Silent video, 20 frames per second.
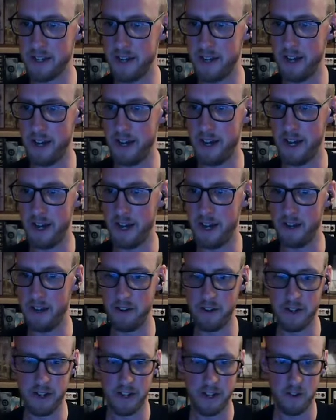
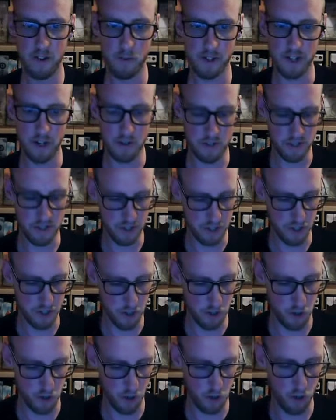we go to
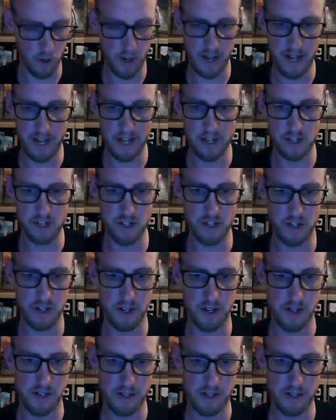your engine.